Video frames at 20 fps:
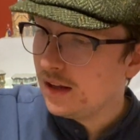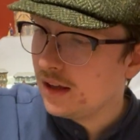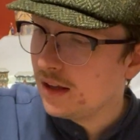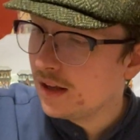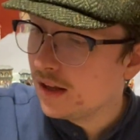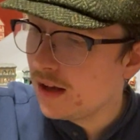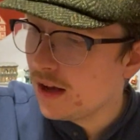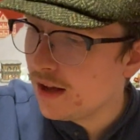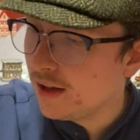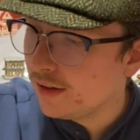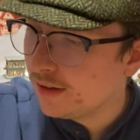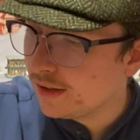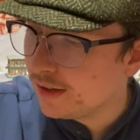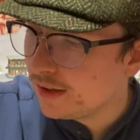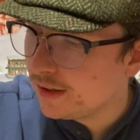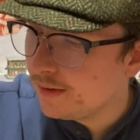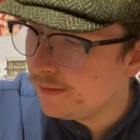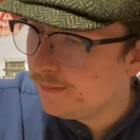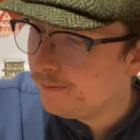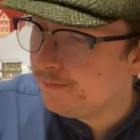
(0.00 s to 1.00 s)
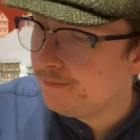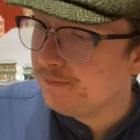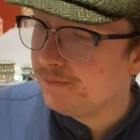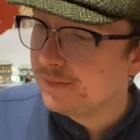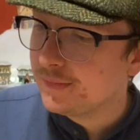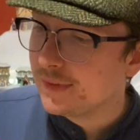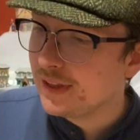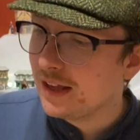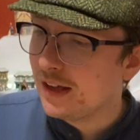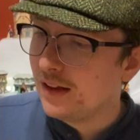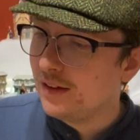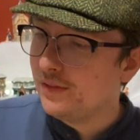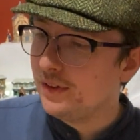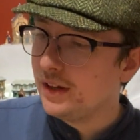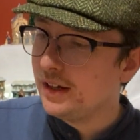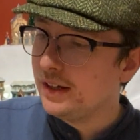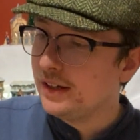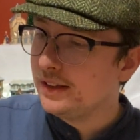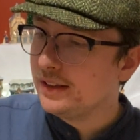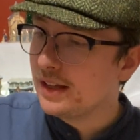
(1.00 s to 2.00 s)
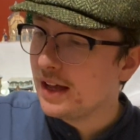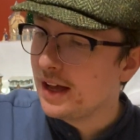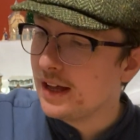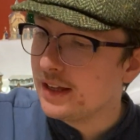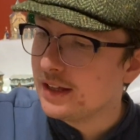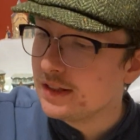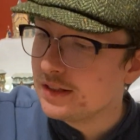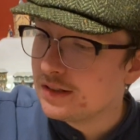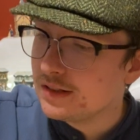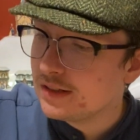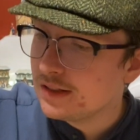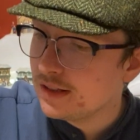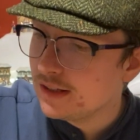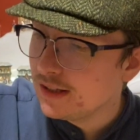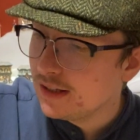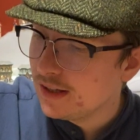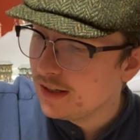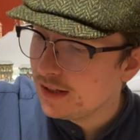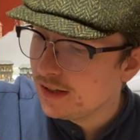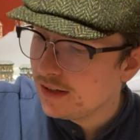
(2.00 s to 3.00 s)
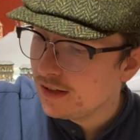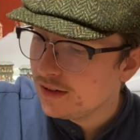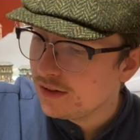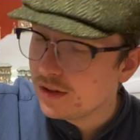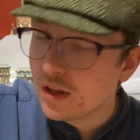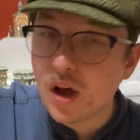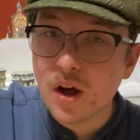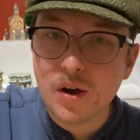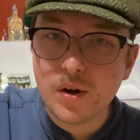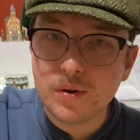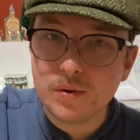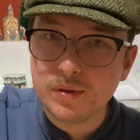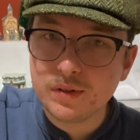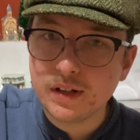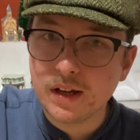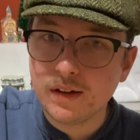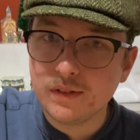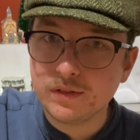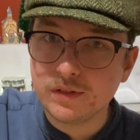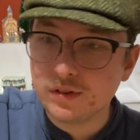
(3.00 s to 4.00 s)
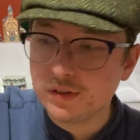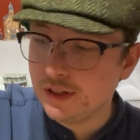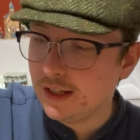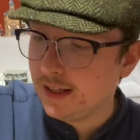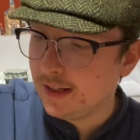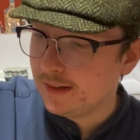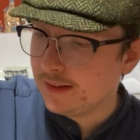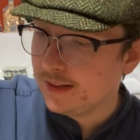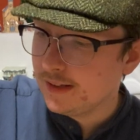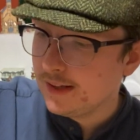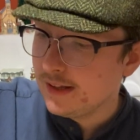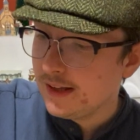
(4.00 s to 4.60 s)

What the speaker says: color, a very nice tone of green.